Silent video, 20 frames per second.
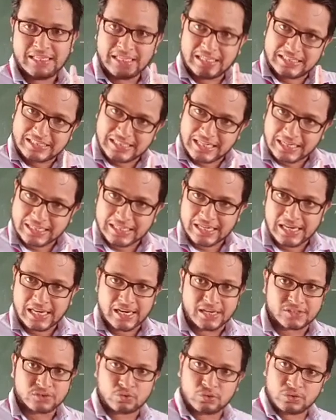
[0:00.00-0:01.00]
Is that
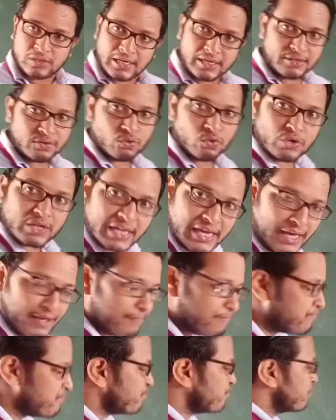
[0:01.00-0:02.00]
clear, student? Okay.
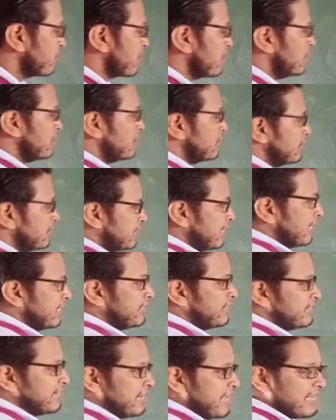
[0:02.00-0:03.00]

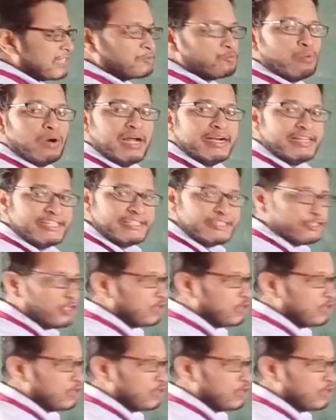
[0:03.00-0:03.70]
Then next one is